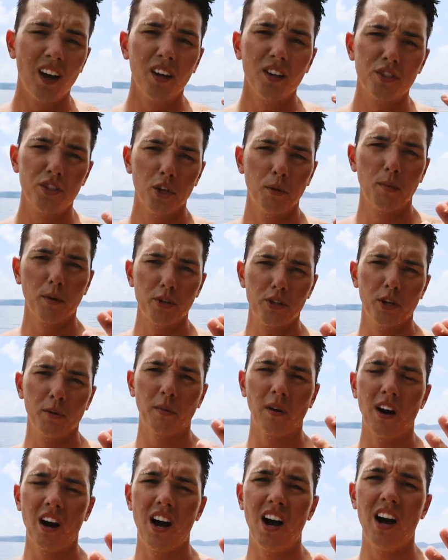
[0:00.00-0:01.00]
super,
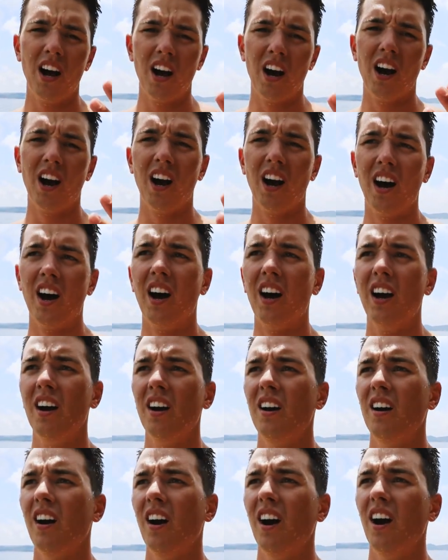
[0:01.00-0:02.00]
super hot, hot, hot,
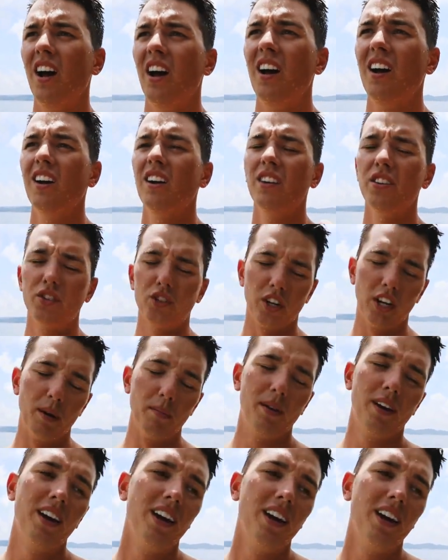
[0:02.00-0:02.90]
hot trip.